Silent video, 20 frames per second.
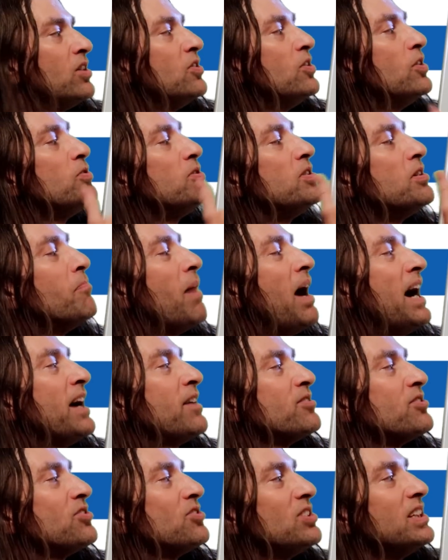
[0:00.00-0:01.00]
New
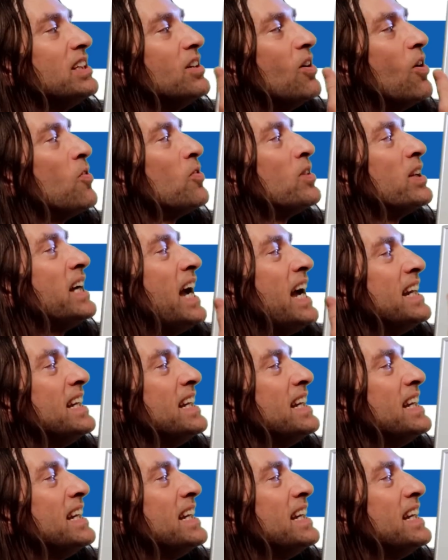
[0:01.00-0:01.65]
Democracy only had to